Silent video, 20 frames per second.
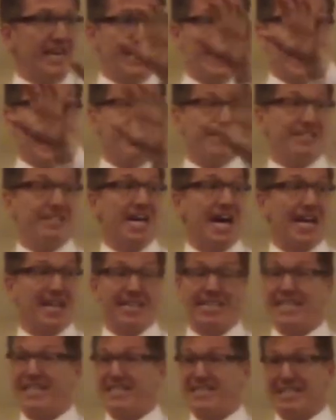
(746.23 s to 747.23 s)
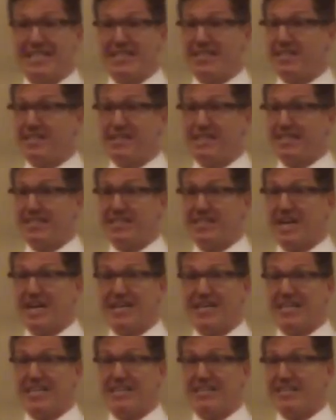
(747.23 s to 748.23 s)
That's not an
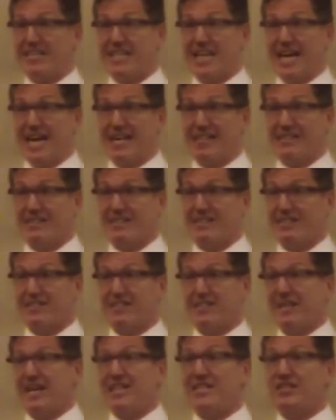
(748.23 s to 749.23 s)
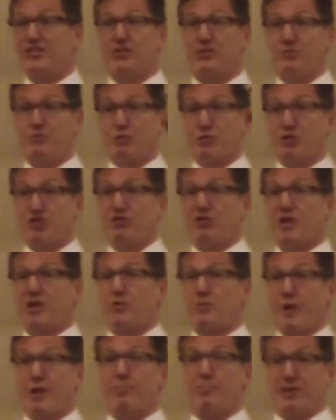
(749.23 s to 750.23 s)
easy task. It's a lot easier if we're just trying
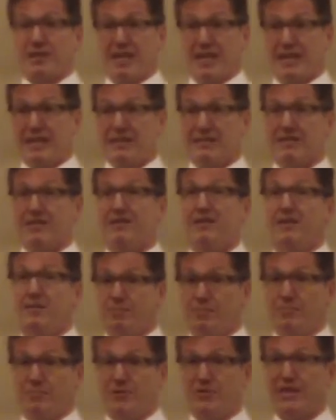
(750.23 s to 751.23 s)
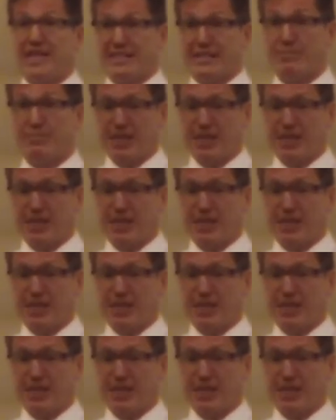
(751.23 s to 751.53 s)
to replicate. So that's a